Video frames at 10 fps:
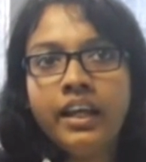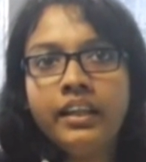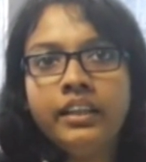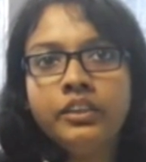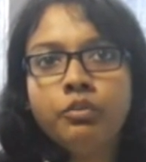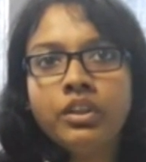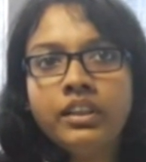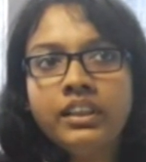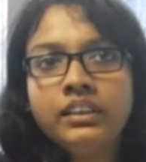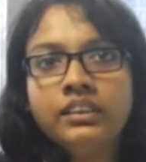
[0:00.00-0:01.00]

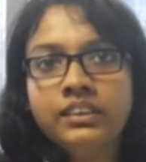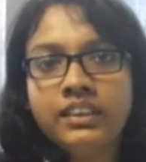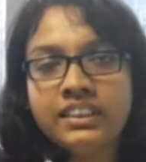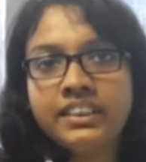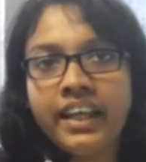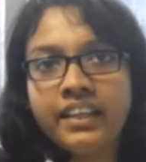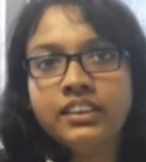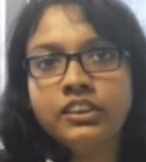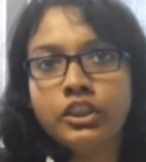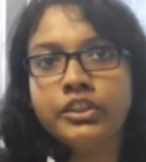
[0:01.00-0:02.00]
this
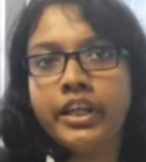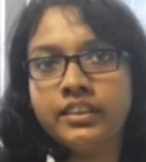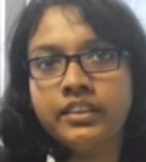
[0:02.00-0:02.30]
case just